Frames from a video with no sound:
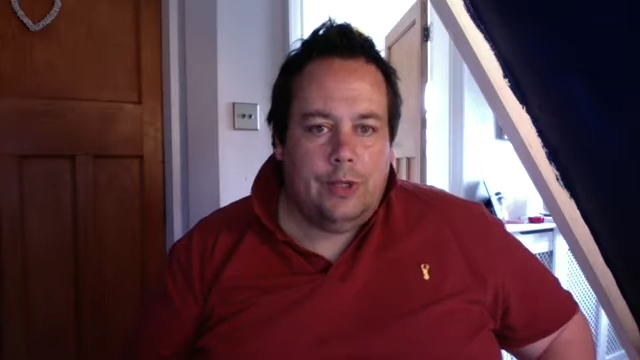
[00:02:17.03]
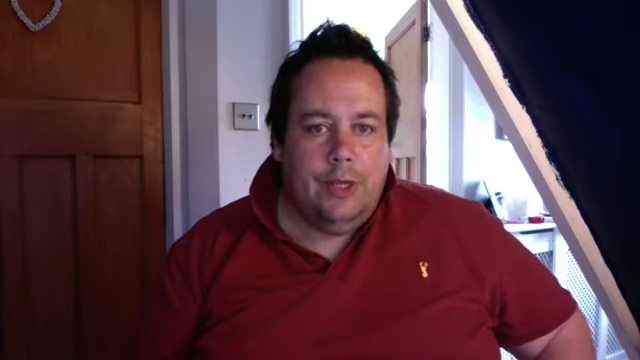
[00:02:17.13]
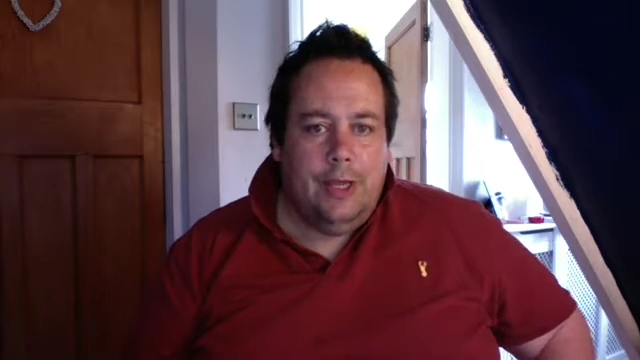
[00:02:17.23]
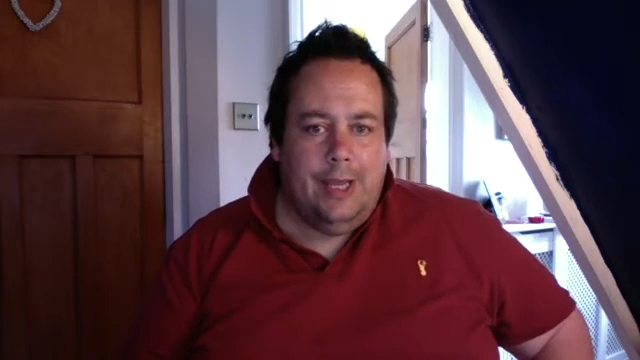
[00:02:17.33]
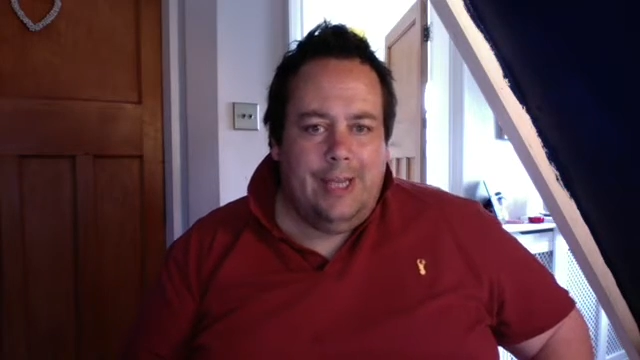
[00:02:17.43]

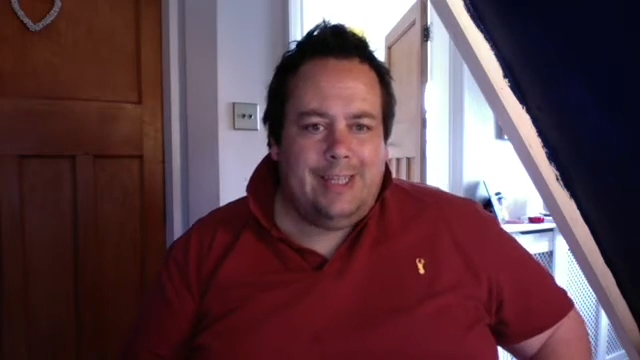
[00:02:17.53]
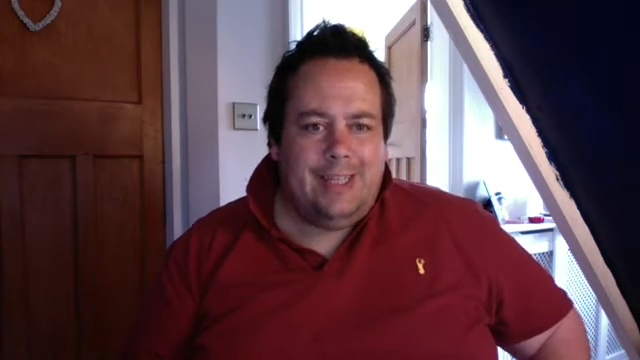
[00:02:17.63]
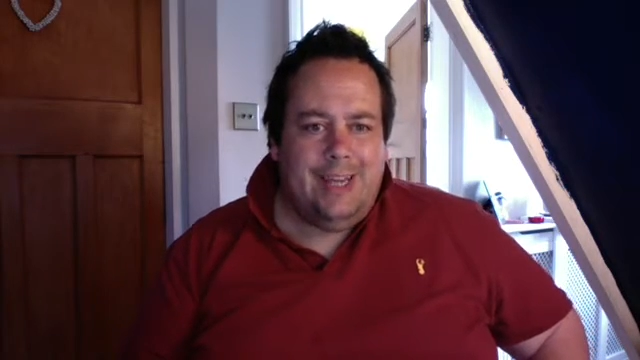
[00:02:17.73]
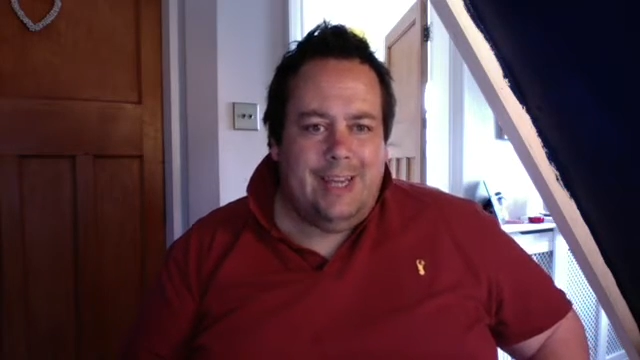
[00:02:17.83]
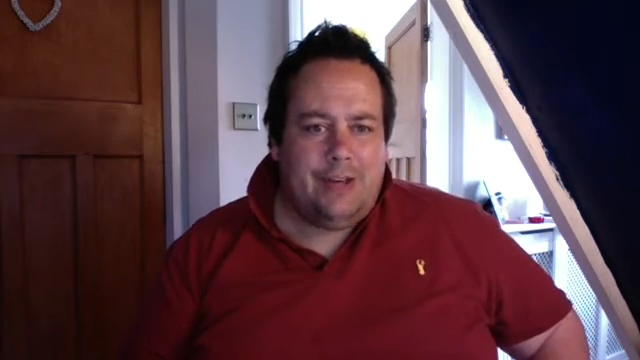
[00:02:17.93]
his
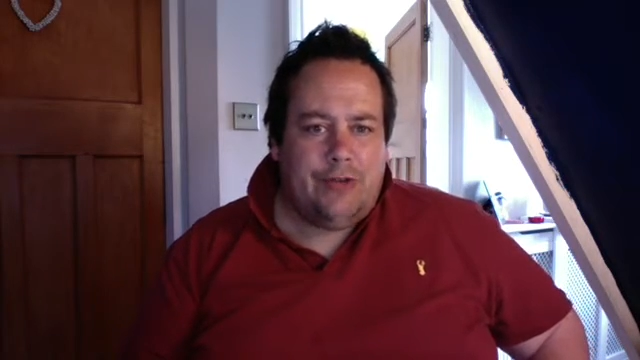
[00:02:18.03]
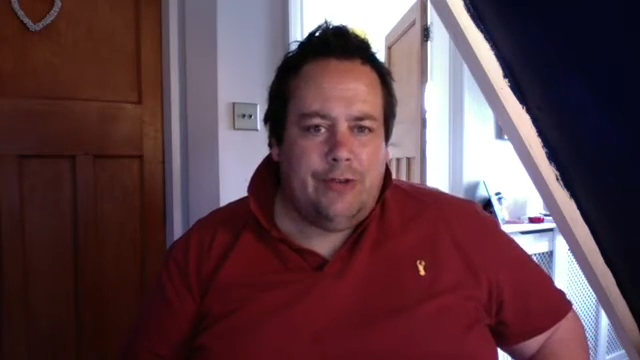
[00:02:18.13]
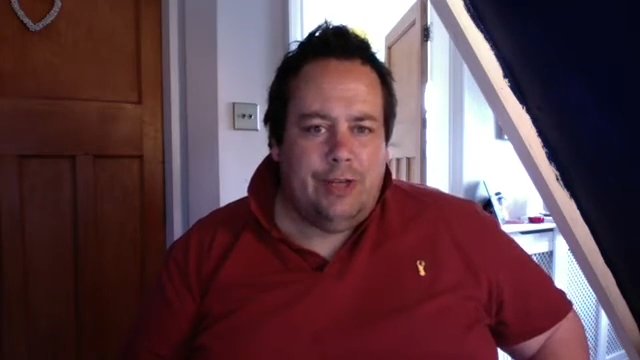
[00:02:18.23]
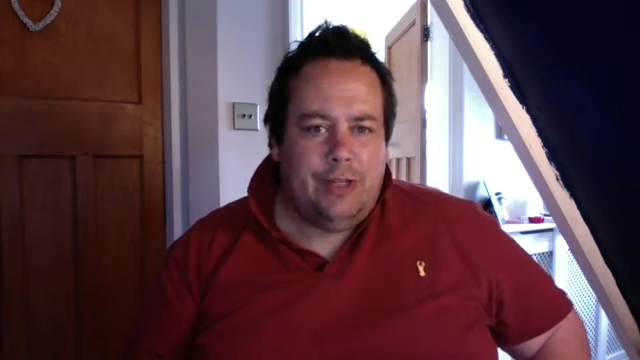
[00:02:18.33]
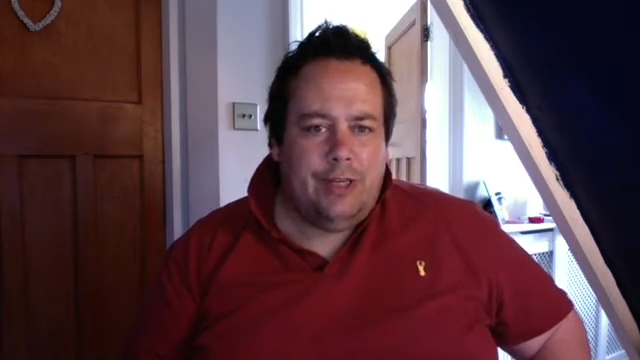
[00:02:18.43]
teeth
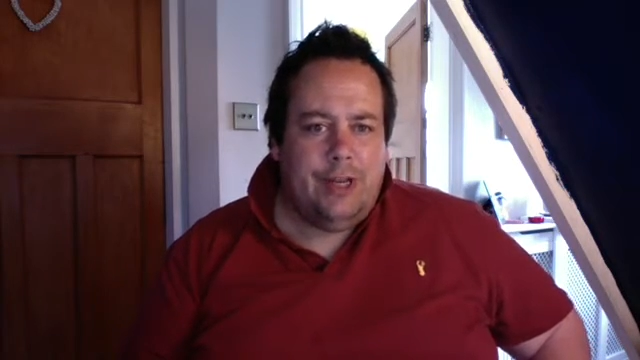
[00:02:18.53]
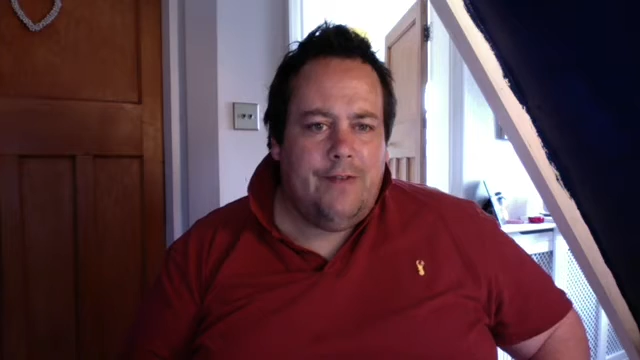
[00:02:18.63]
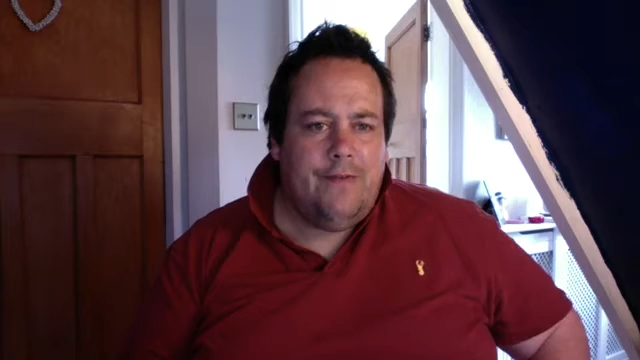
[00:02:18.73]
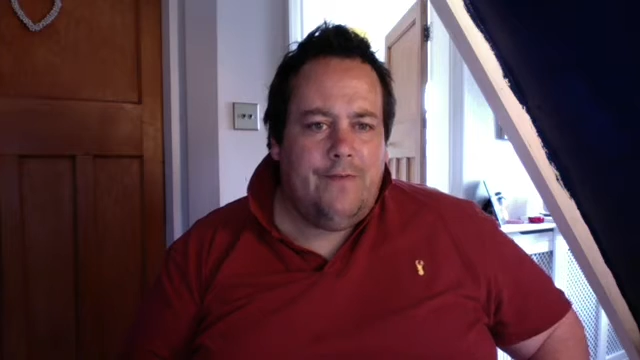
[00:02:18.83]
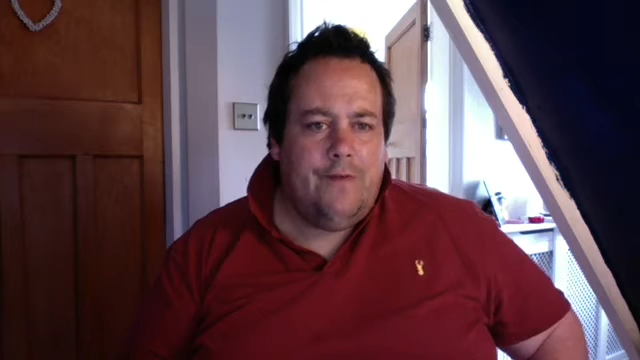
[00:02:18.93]
gritted in a
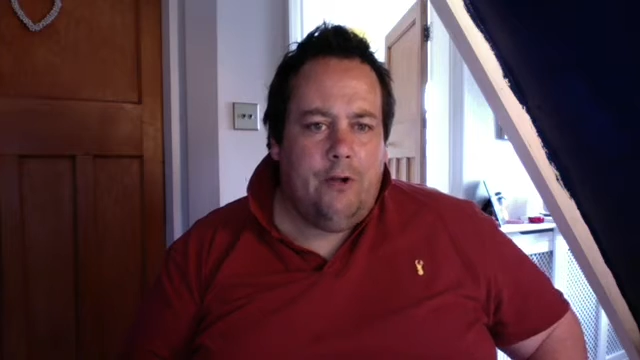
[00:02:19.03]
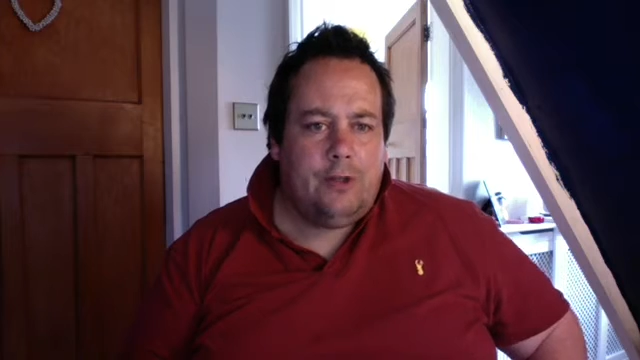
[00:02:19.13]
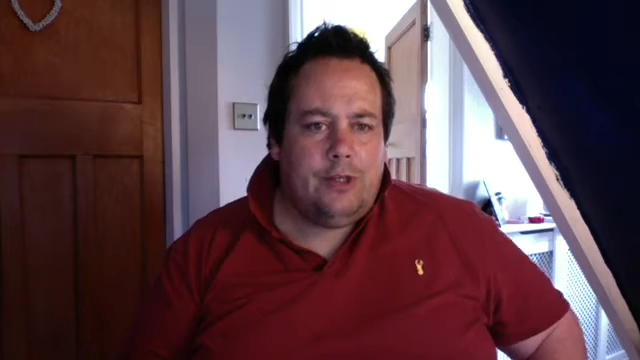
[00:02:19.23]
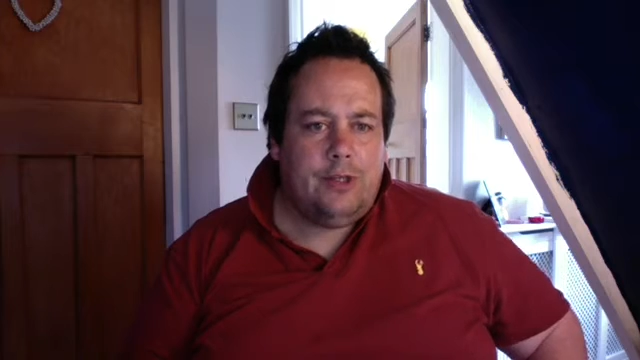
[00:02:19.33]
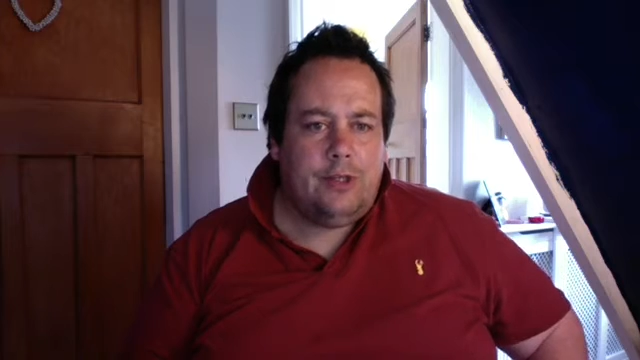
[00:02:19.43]

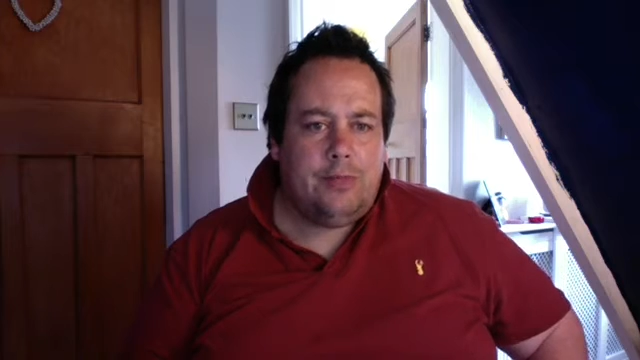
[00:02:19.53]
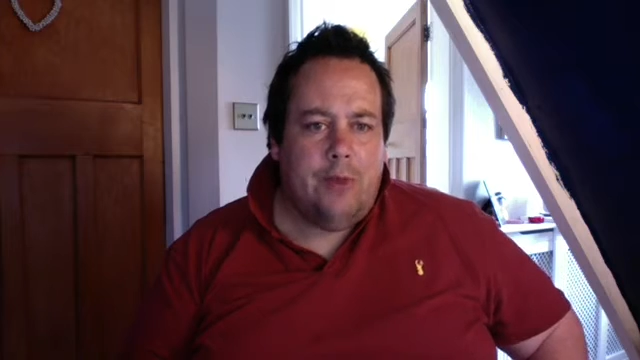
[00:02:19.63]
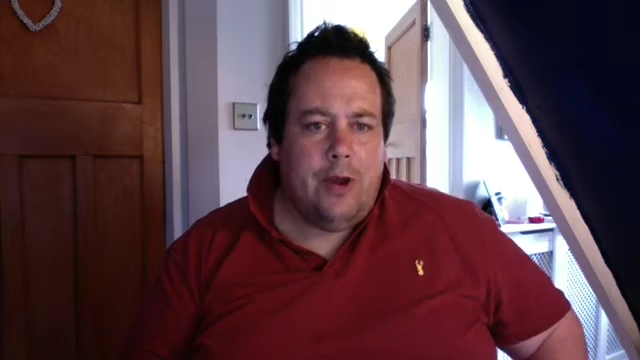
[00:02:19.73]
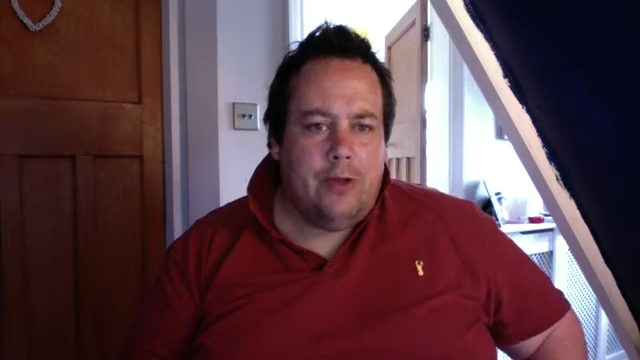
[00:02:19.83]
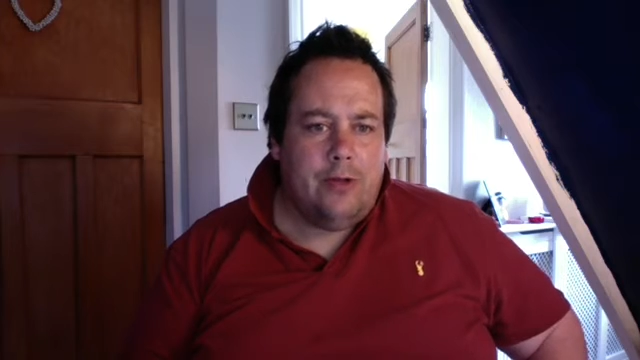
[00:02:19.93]
false
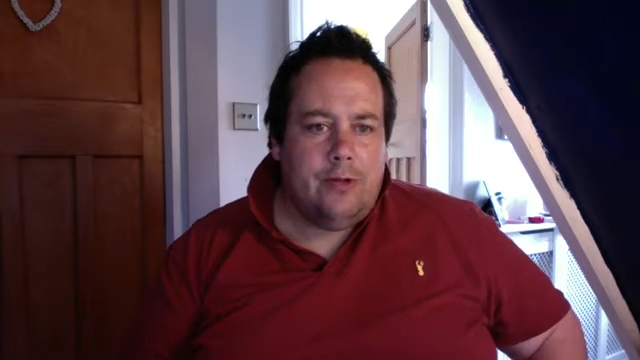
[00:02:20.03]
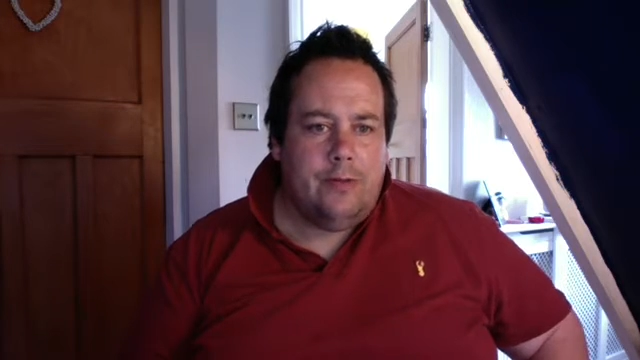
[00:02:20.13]
smile.